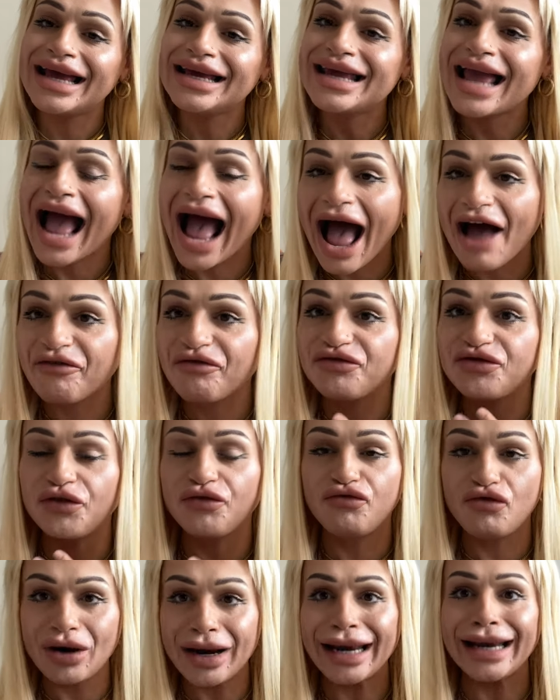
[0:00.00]
You have to
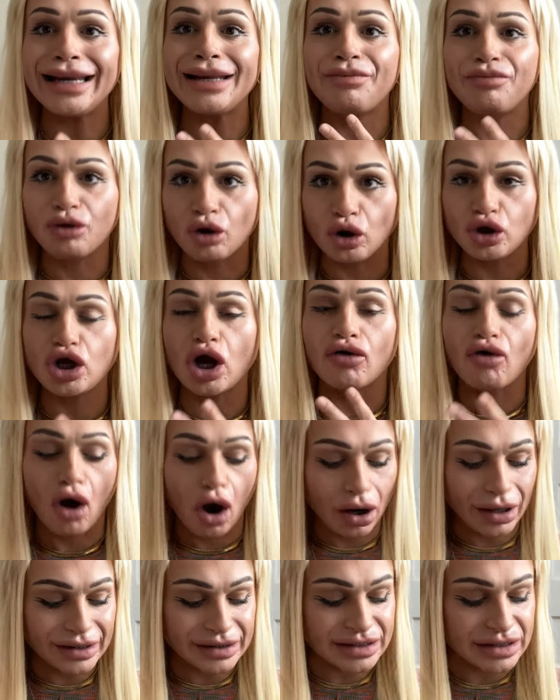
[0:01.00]
really put your
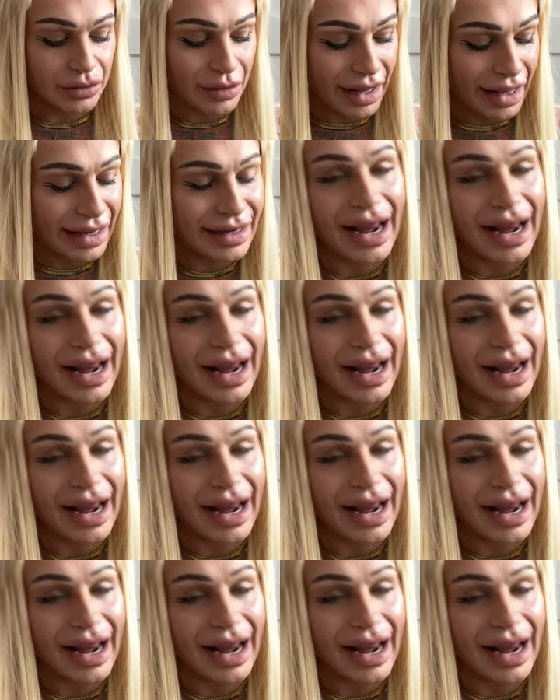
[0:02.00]
all into it.